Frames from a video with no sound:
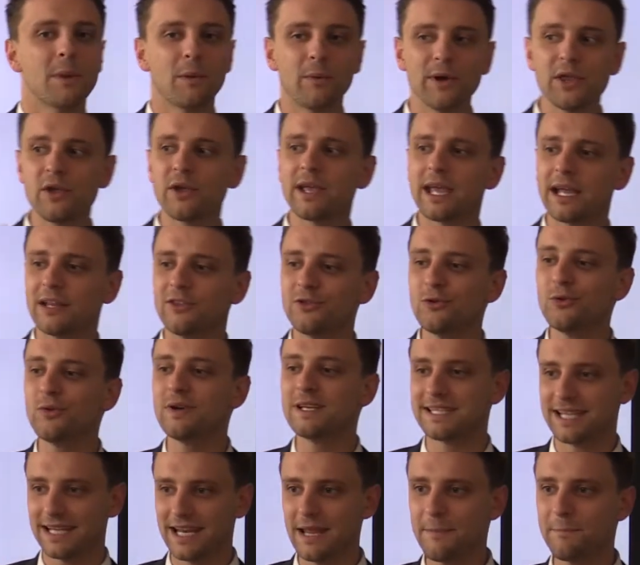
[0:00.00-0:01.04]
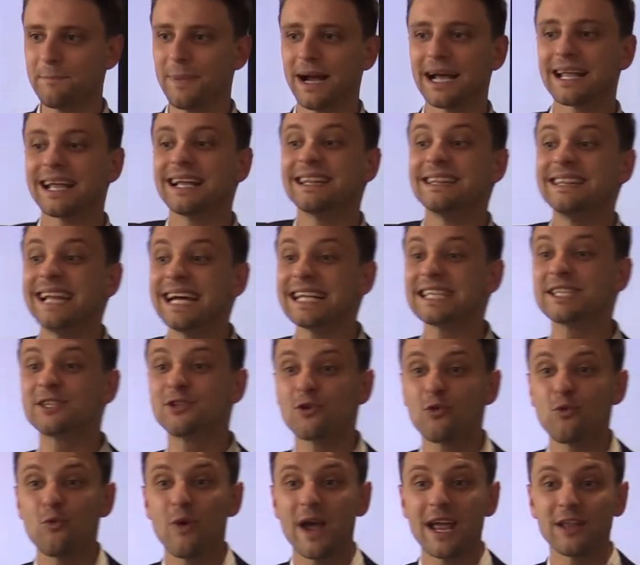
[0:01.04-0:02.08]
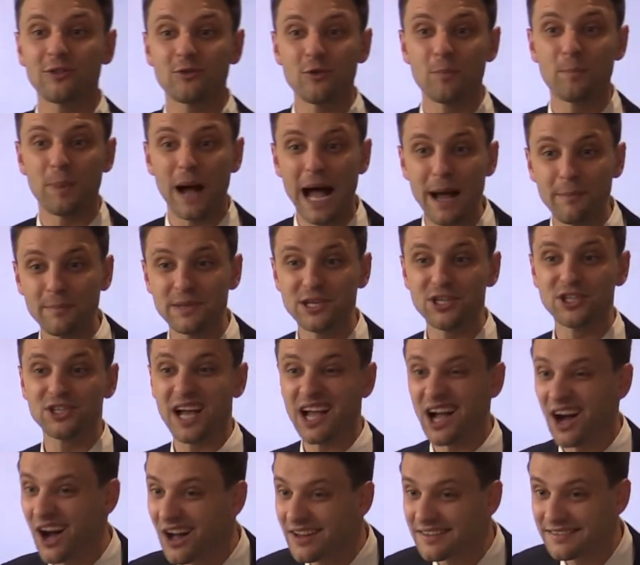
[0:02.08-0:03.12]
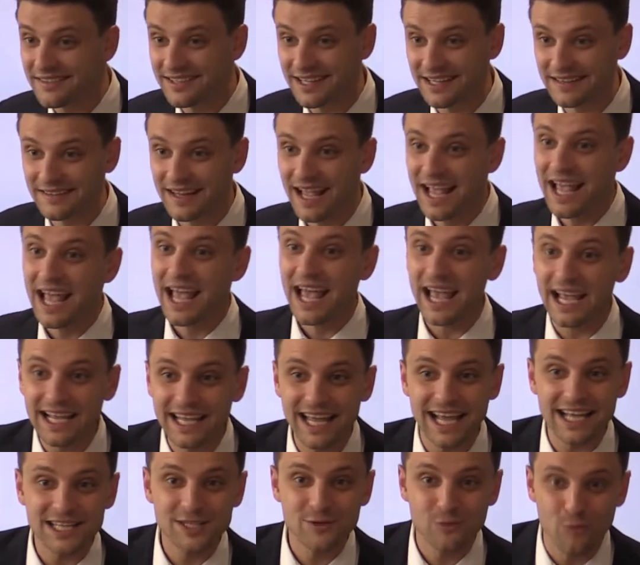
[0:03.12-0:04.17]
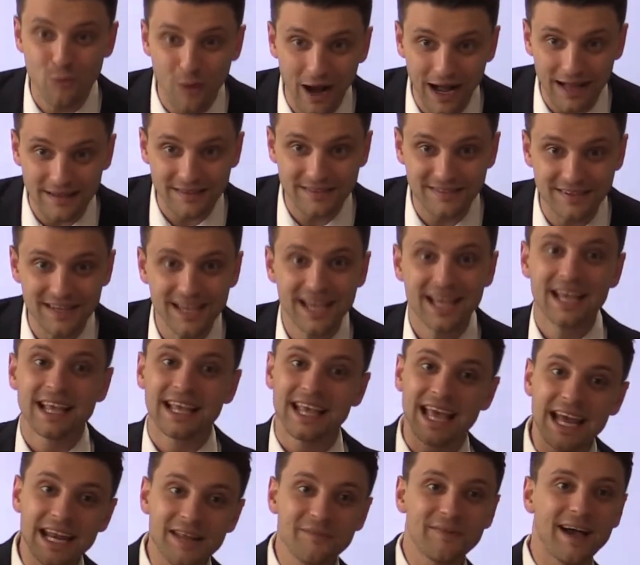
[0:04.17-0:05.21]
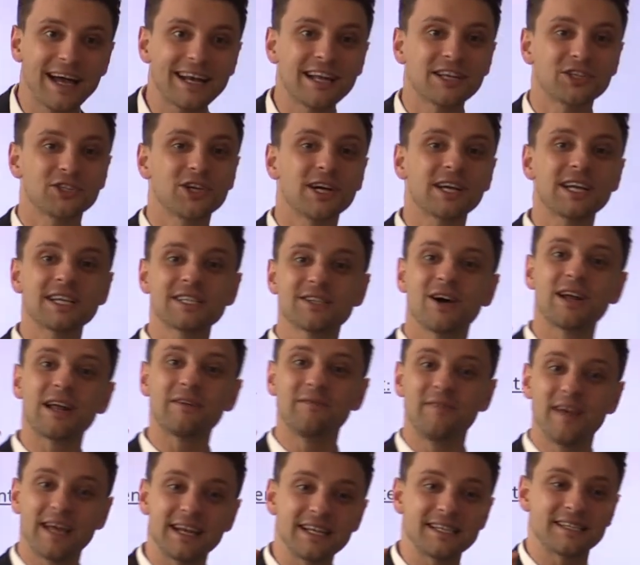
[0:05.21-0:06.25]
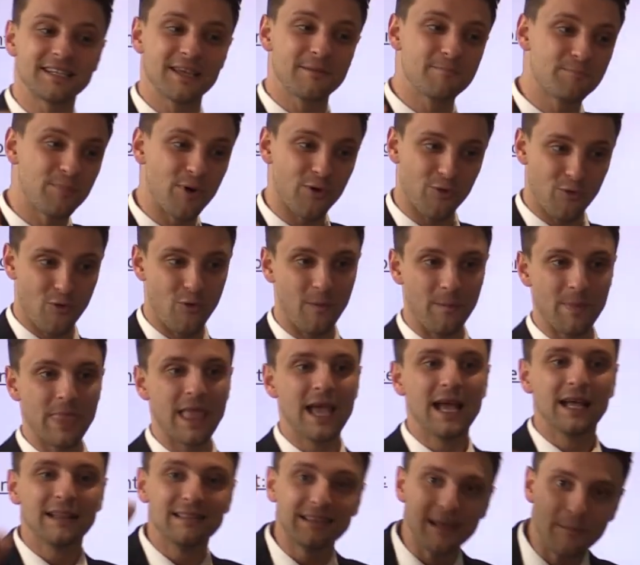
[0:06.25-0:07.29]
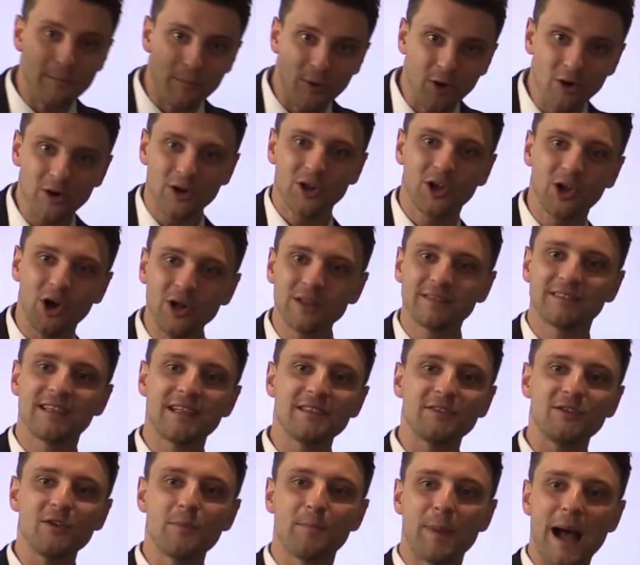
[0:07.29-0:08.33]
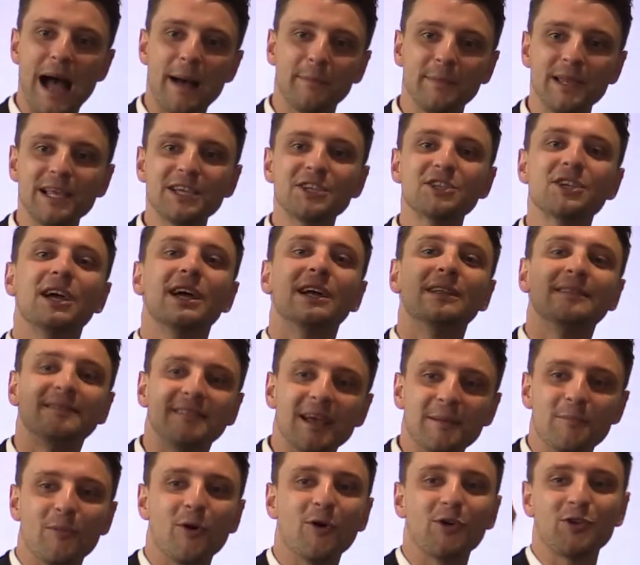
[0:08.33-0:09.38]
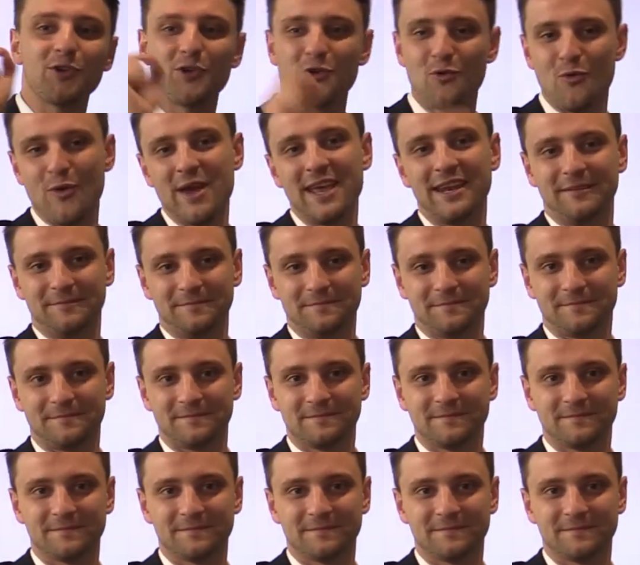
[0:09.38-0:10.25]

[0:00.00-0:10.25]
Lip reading: But what you can do is an impact, and that's your way to publish the content. And guess what? Gary Vaynerchuk has got a very simple rule. The more content you publish, the more you win.